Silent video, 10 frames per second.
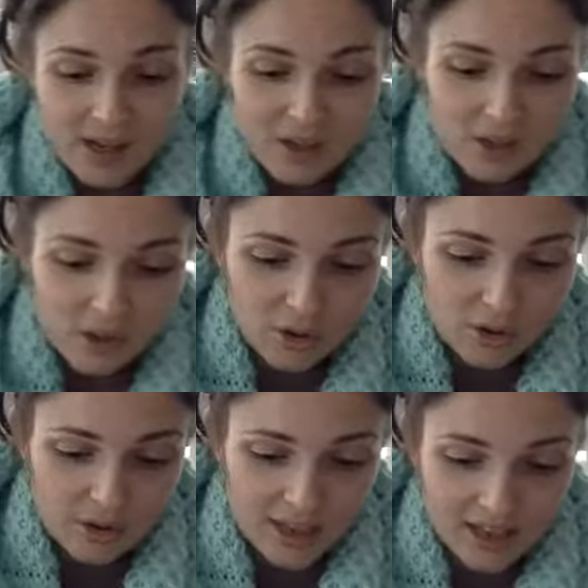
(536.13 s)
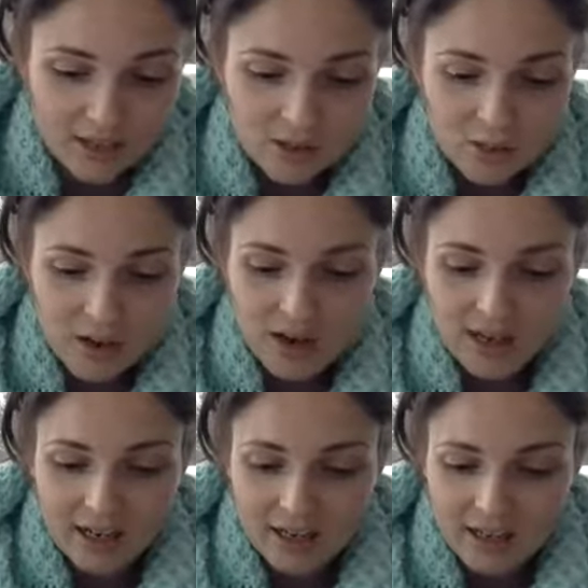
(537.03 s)
So that's
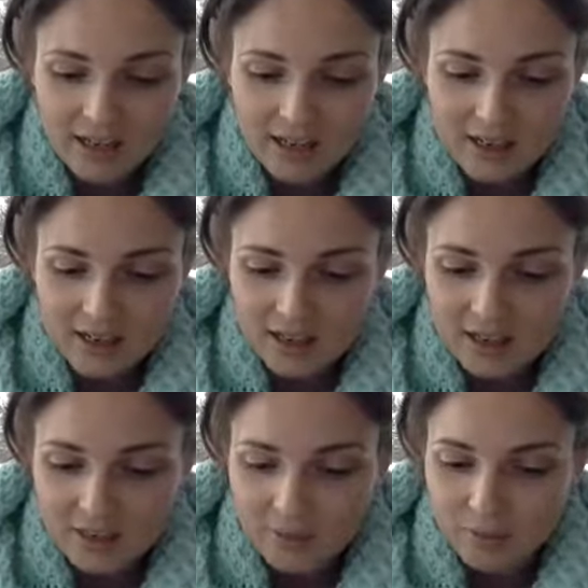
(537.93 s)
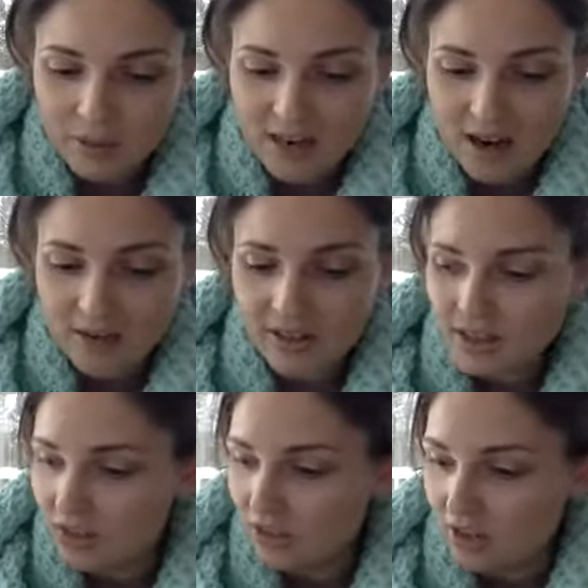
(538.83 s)
why we now
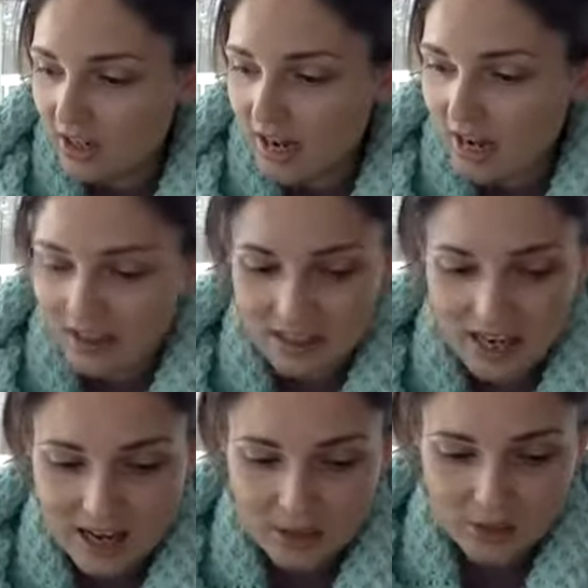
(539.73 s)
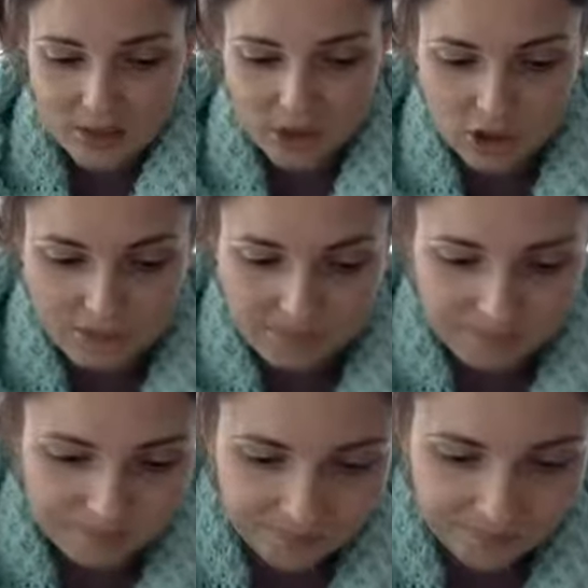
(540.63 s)
need to look at the acquisition.
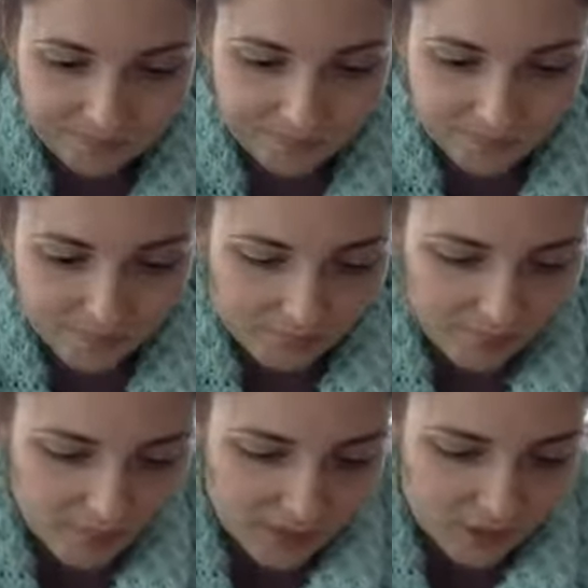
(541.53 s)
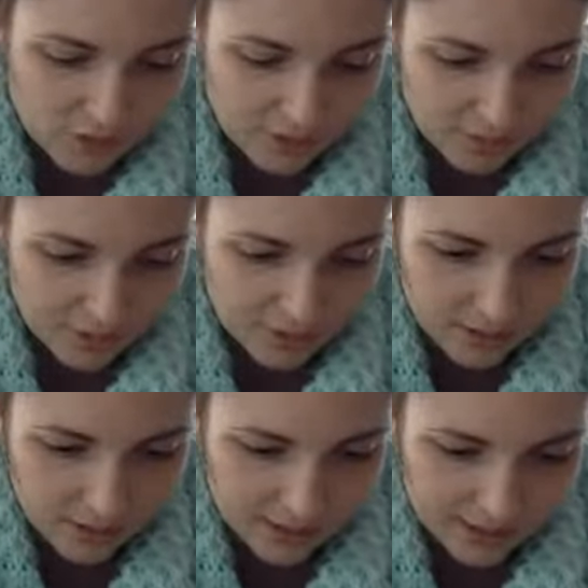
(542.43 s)
And so I'm going to
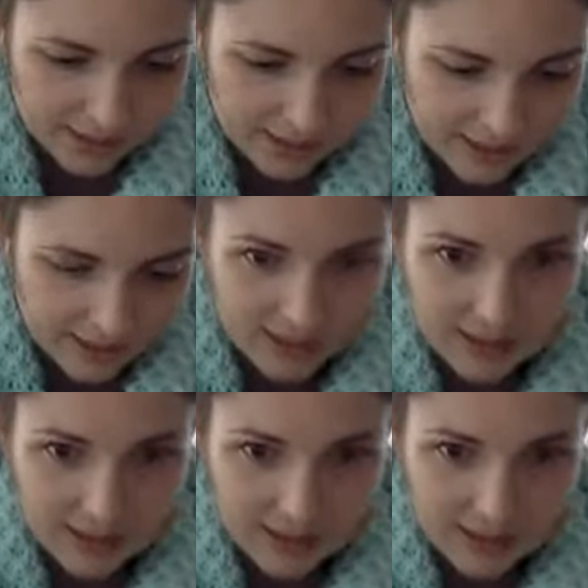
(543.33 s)
go ahead and